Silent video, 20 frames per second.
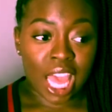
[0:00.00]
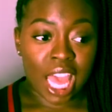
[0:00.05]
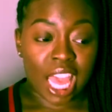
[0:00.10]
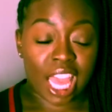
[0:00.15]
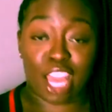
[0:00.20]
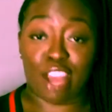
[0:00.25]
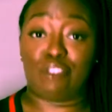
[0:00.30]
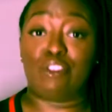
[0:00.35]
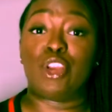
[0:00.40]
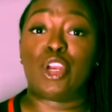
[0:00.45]

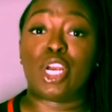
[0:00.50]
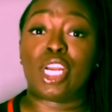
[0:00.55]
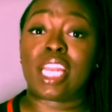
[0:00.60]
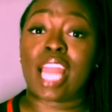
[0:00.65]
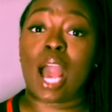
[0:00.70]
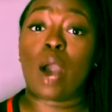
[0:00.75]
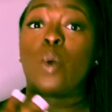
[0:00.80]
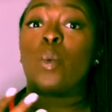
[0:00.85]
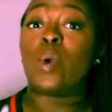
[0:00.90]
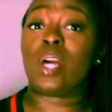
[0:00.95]
if you're
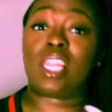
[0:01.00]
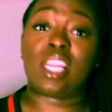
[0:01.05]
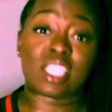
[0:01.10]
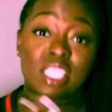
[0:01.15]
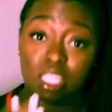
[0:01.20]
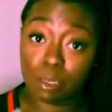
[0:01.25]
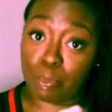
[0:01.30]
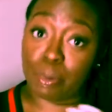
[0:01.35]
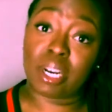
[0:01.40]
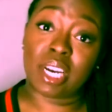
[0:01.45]
not willing
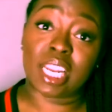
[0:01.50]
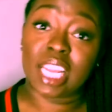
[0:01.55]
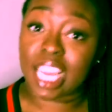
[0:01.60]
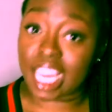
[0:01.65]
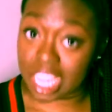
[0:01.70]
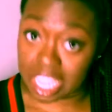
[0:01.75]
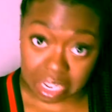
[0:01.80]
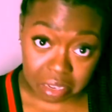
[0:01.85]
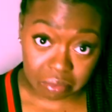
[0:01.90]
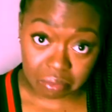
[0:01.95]
to put
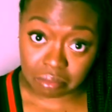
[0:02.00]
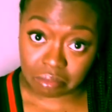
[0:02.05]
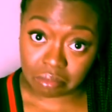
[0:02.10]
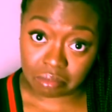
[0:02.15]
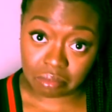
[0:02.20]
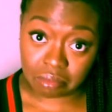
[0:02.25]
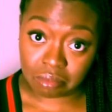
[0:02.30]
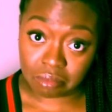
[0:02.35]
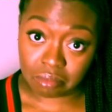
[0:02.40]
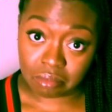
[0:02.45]
in
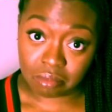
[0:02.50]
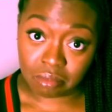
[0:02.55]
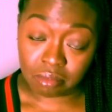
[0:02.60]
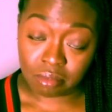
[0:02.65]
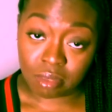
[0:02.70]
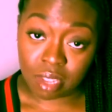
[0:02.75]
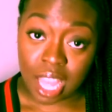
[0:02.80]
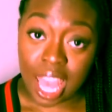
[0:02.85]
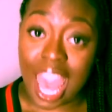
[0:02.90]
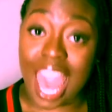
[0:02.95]

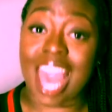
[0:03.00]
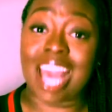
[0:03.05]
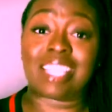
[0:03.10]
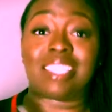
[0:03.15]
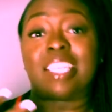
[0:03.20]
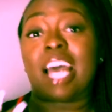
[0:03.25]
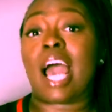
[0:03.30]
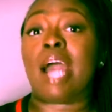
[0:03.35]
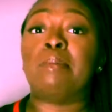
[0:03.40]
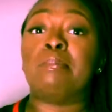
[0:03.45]
as
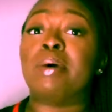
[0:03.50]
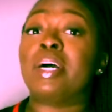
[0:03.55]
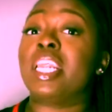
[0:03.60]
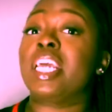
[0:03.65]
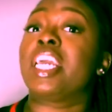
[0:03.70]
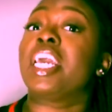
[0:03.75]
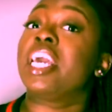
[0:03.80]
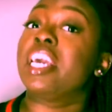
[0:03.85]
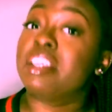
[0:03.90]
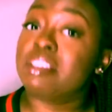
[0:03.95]
I'm
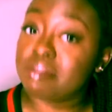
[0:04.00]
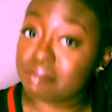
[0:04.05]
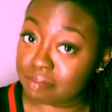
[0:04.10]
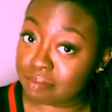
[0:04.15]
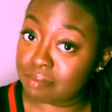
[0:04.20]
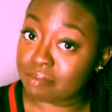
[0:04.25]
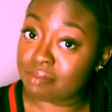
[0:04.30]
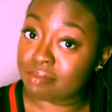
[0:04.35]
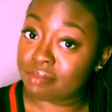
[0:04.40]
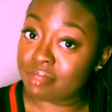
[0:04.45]
putting in,
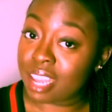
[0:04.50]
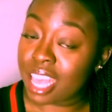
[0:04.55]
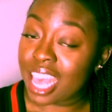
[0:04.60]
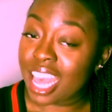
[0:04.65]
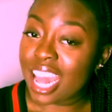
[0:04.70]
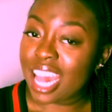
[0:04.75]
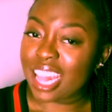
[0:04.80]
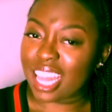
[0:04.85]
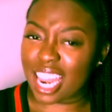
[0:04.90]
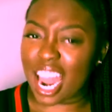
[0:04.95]

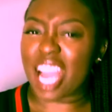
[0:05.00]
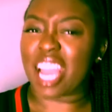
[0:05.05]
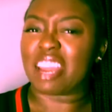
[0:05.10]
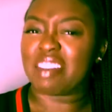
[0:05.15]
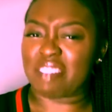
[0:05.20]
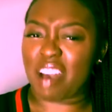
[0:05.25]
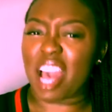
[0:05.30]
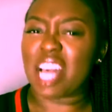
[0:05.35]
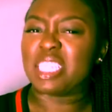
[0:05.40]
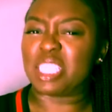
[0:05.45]
then I can
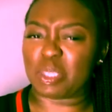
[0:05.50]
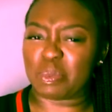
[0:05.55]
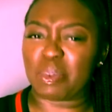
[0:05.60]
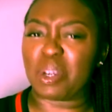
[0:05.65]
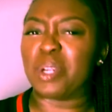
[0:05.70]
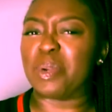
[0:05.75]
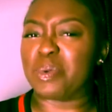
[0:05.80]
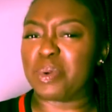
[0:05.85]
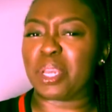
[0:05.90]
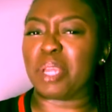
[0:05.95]
find someone
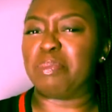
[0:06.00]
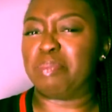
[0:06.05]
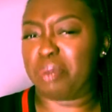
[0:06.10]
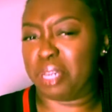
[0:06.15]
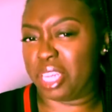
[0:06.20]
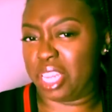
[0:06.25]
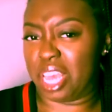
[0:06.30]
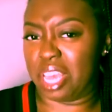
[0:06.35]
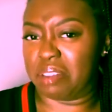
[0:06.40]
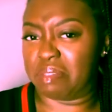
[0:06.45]
who can
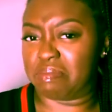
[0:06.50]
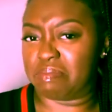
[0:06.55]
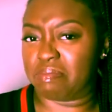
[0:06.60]
put in.